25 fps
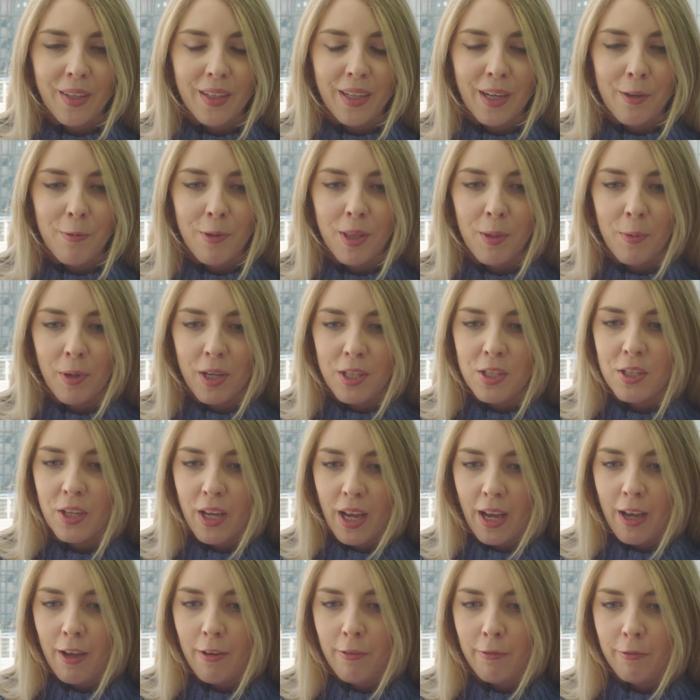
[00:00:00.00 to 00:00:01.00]
I really wanted to
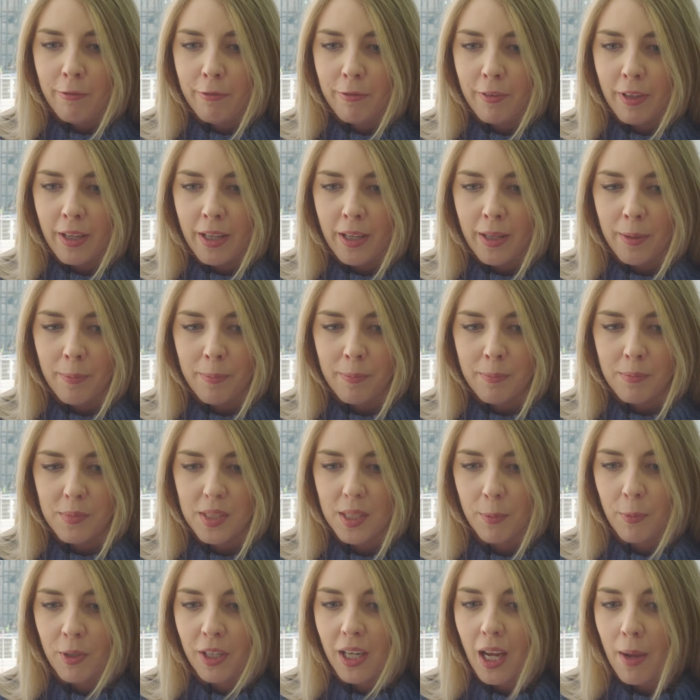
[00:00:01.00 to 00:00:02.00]
have um,
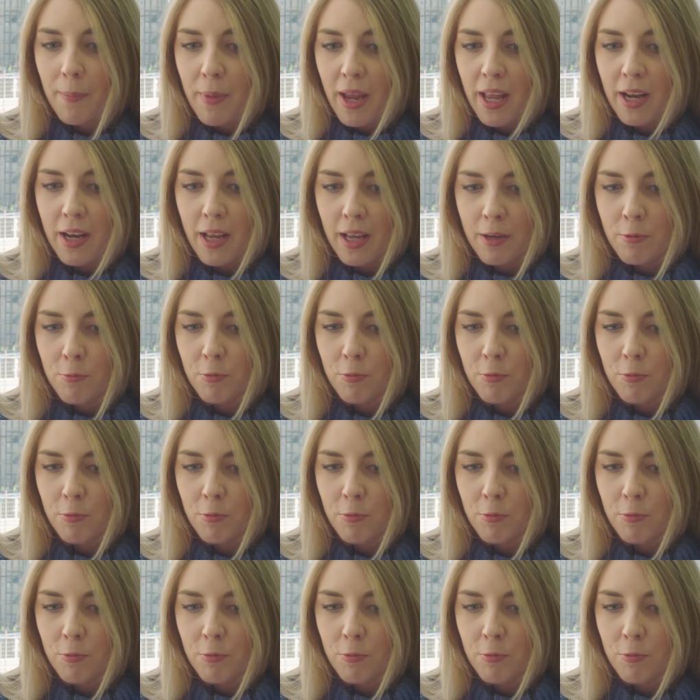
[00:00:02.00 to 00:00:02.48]
someone come in and